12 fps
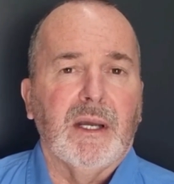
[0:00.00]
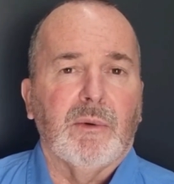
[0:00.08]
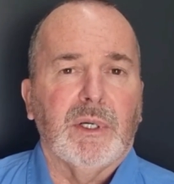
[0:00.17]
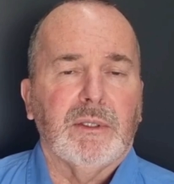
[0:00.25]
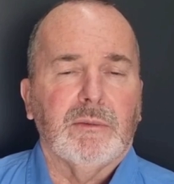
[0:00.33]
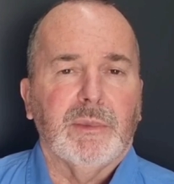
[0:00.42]

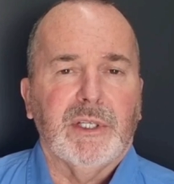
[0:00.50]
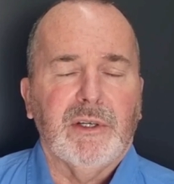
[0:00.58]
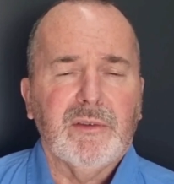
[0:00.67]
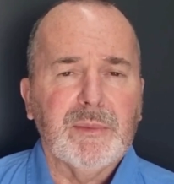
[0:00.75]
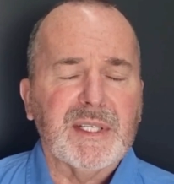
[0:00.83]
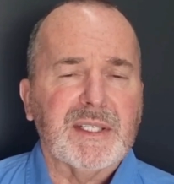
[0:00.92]
Well, we know
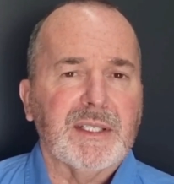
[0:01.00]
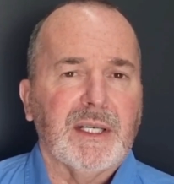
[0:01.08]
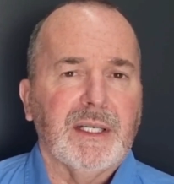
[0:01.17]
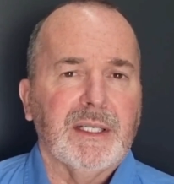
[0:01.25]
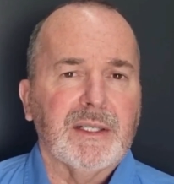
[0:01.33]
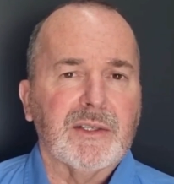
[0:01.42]
from the
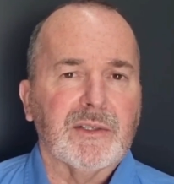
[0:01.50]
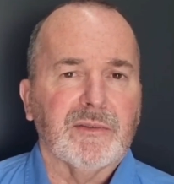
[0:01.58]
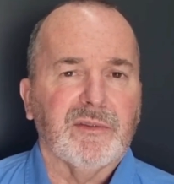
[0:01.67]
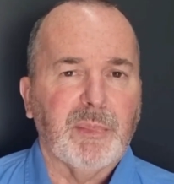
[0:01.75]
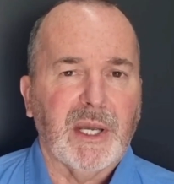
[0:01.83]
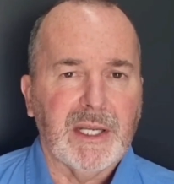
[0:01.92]
science
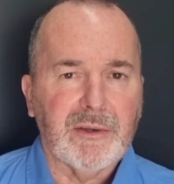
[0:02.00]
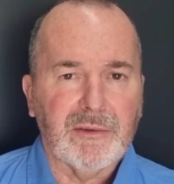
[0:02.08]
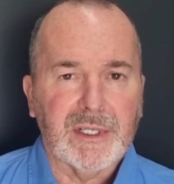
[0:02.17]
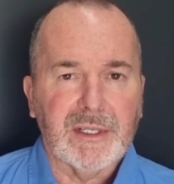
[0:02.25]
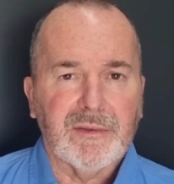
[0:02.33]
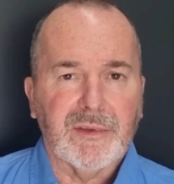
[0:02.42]
of pain
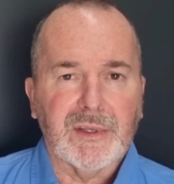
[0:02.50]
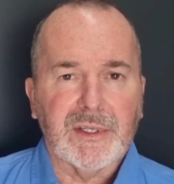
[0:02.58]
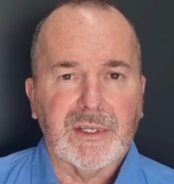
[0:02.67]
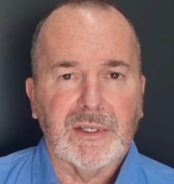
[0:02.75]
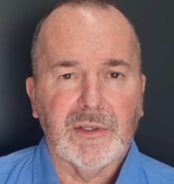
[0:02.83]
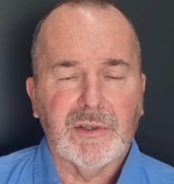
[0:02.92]
relief
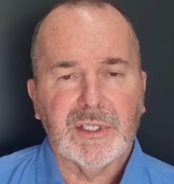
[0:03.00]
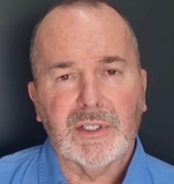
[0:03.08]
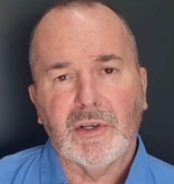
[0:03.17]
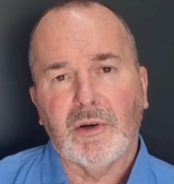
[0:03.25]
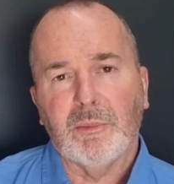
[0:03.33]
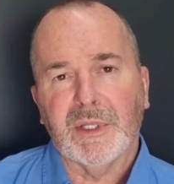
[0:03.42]
that using
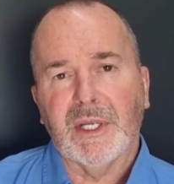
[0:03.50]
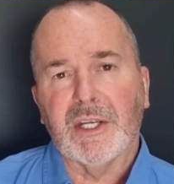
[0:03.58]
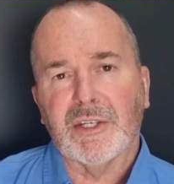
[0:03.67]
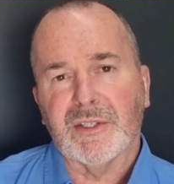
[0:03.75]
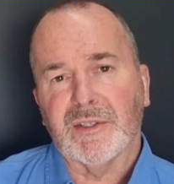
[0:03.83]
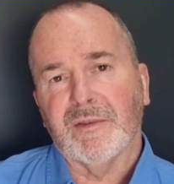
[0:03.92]

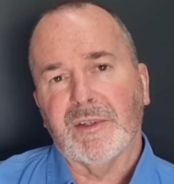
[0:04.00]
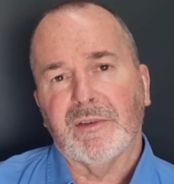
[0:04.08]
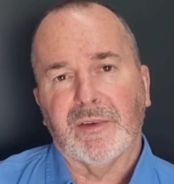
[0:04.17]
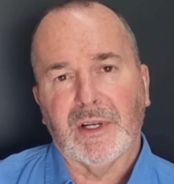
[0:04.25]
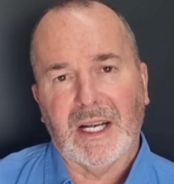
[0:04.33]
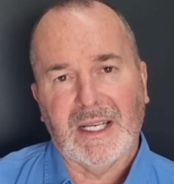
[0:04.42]
combinations of
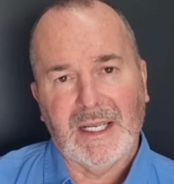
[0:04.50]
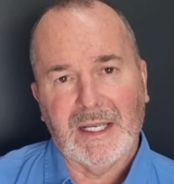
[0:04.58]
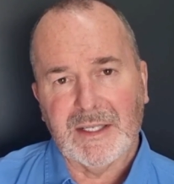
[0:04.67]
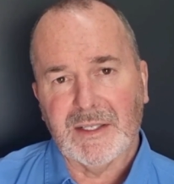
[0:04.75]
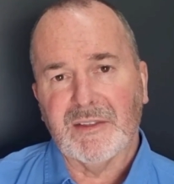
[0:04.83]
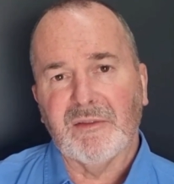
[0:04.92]
different
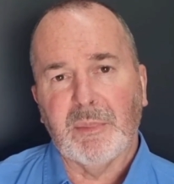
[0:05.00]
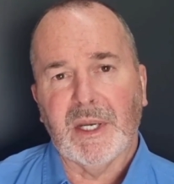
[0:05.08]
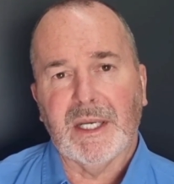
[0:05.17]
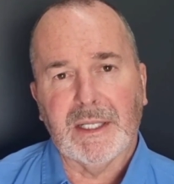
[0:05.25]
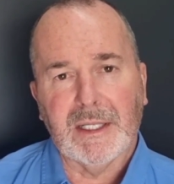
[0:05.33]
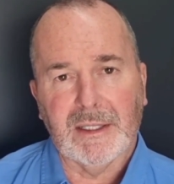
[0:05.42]
classes of
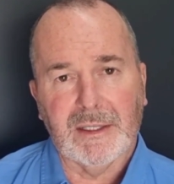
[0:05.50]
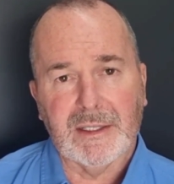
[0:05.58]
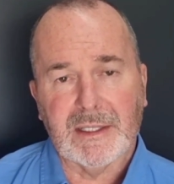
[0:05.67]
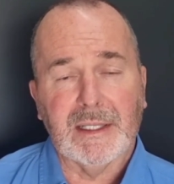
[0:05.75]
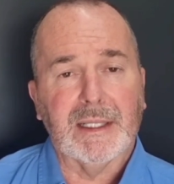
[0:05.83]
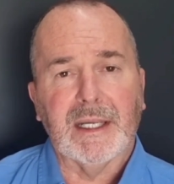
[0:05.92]

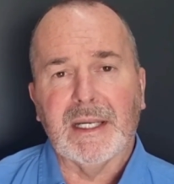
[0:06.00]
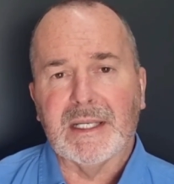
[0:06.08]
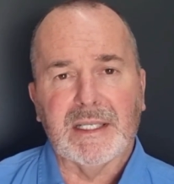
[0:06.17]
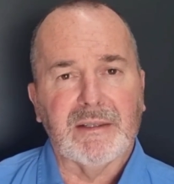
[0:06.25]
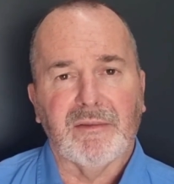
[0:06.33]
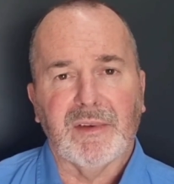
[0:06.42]
painkillers like
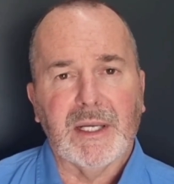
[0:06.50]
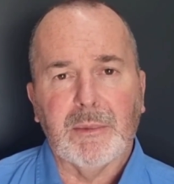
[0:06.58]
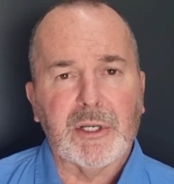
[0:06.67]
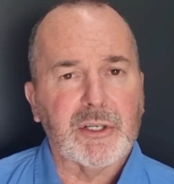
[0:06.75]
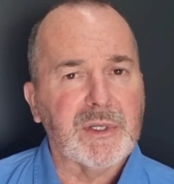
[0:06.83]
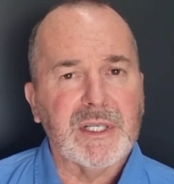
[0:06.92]

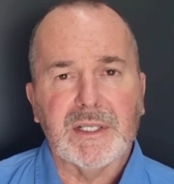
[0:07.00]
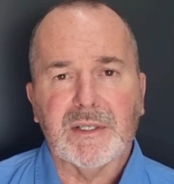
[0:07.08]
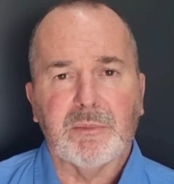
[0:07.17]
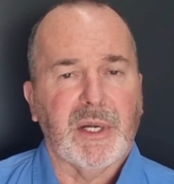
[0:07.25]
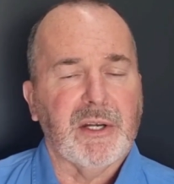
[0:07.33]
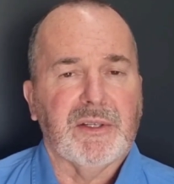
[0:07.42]
anti-inflammatories,
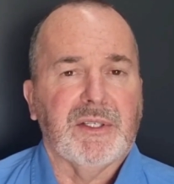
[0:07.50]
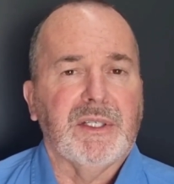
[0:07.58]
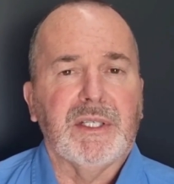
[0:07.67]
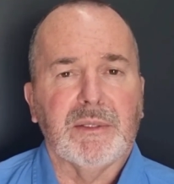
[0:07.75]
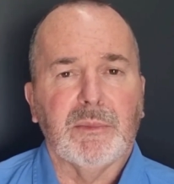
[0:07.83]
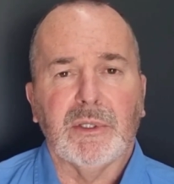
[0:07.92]

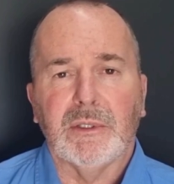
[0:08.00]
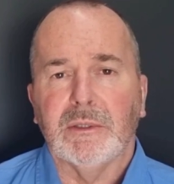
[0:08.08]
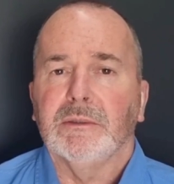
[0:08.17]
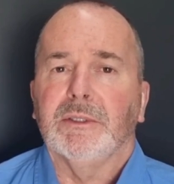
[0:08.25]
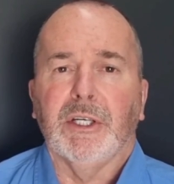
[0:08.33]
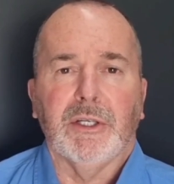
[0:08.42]

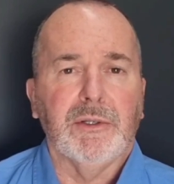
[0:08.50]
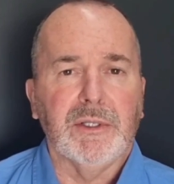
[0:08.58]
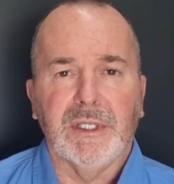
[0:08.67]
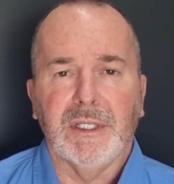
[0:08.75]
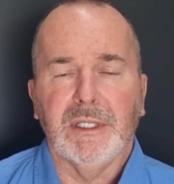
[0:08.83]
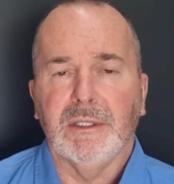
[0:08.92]
paracetamol,
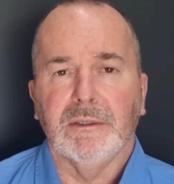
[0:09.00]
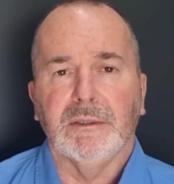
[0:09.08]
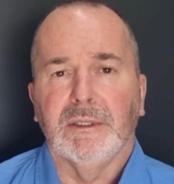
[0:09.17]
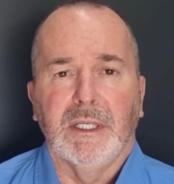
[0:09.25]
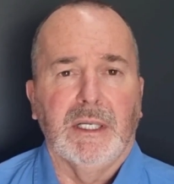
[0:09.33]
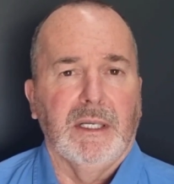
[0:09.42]
codeine,
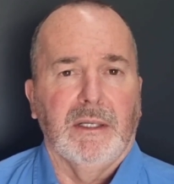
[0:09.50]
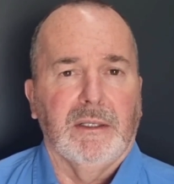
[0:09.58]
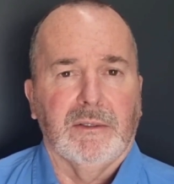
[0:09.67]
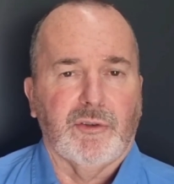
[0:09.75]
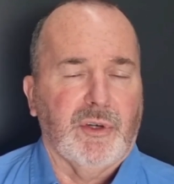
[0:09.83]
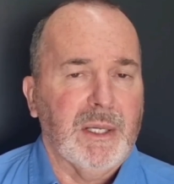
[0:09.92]

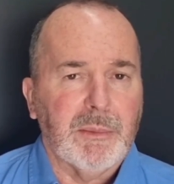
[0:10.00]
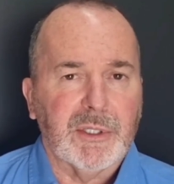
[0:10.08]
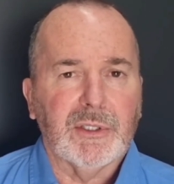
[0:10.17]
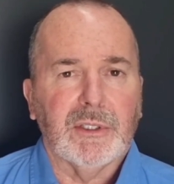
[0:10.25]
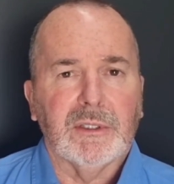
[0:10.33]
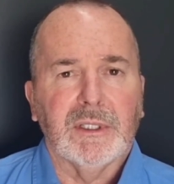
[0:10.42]

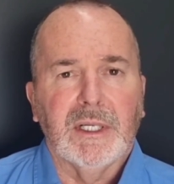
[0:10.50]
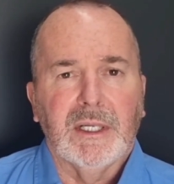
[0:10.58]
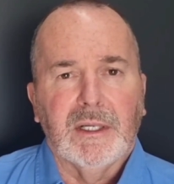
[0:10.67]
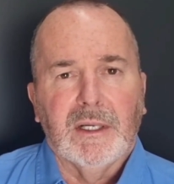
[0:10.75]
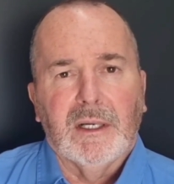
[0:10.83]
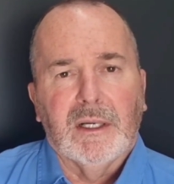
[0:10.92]
tramadol,
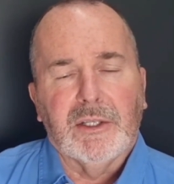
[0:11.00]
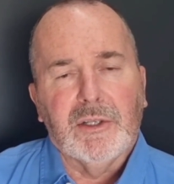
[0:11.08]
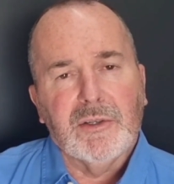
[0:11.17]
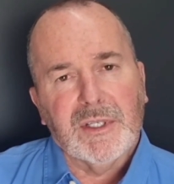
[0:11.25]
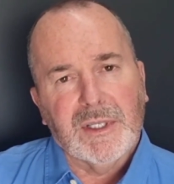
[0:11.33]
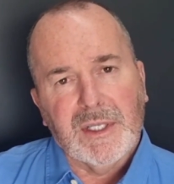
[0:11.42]

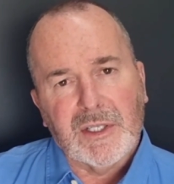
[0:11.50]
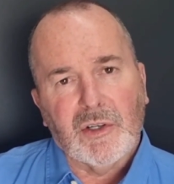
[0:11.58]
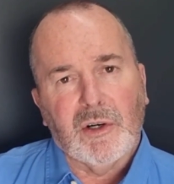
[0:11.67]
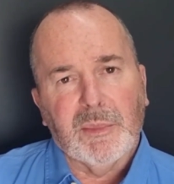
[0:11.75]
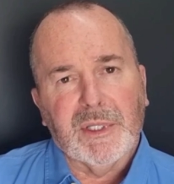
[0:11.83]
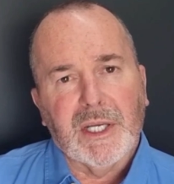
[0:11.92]
using these
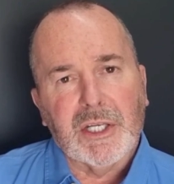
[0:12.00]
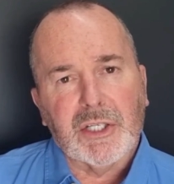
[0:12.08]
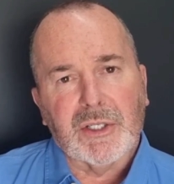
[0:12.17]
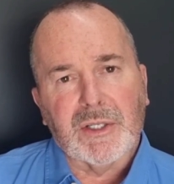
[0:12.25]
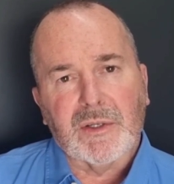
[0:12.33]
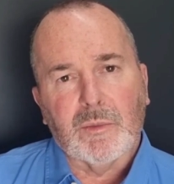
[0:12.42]

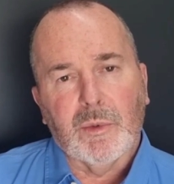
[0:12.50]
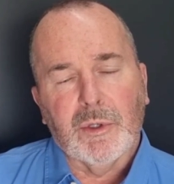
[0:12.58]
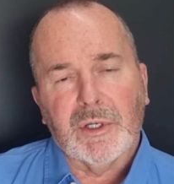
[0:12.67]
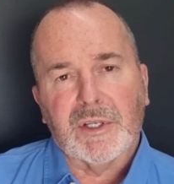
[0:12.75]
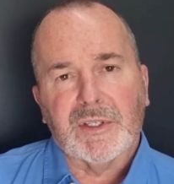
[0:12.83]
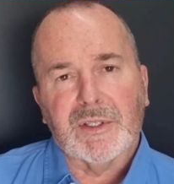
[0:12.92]
combinations
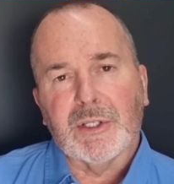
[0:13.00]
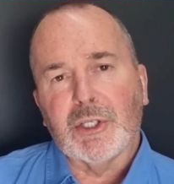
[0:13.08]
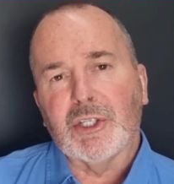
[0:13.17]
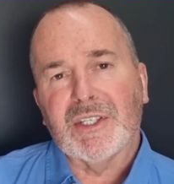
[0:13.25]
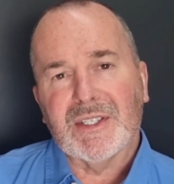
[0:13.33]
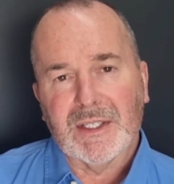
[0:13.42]
works
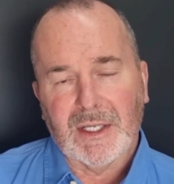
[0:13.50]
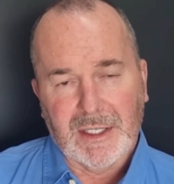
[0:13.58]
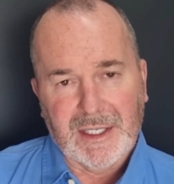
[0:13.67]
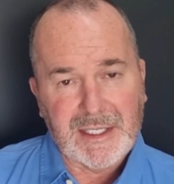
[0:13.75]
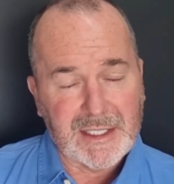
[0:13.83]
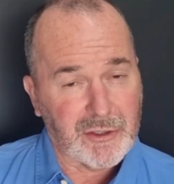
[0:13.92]

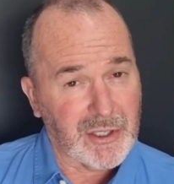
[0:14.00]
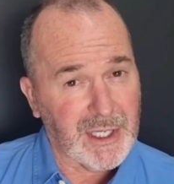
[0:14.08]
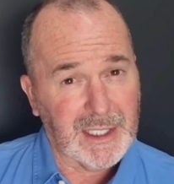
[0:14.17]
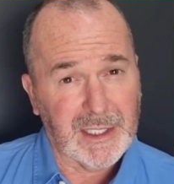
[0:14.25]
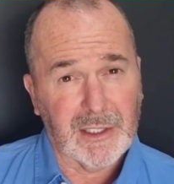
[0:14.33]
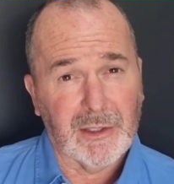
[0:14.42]
synergistically to try
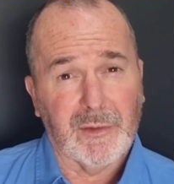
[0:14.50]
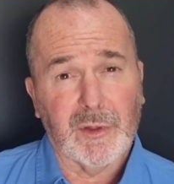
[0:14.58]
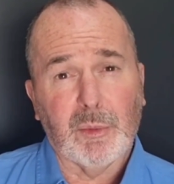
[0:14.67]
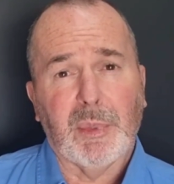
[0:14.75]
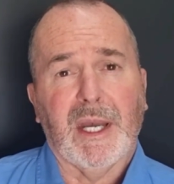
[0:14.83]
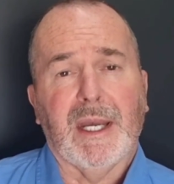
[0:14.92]
and get over your
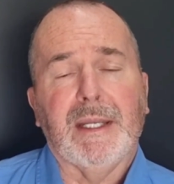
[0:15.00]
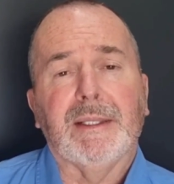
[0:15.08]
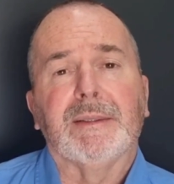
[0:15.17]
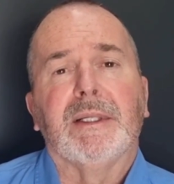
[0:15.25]
pain.